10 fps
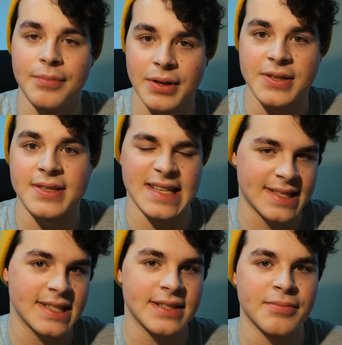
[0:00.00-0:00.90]
because it's
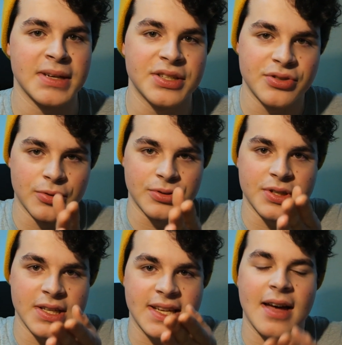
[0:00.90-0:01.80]
easy for me to talk to
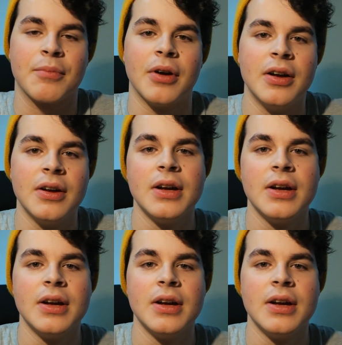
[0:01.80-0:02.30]
this camera,